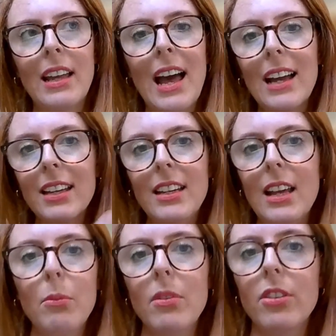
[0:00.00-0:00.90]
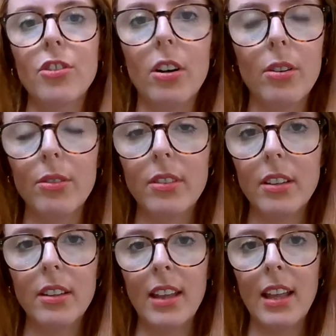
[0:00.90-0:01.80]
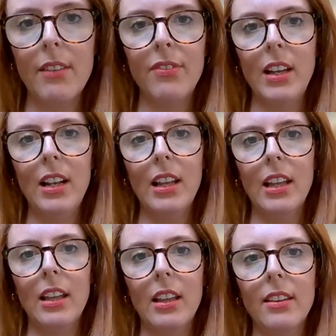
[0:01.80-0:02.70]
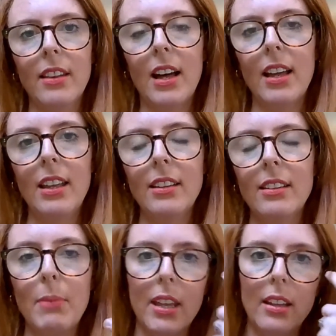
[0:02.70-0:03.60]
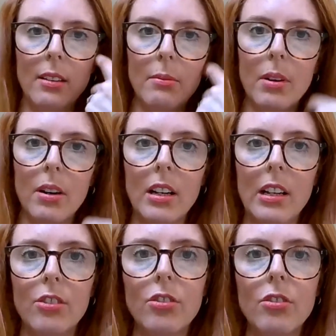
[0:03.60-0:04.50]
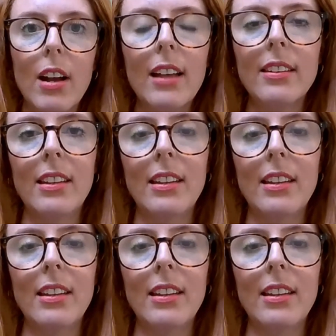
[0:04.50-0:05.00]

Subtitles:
can't connect with the child. They're feeling that it's making them highly stressed.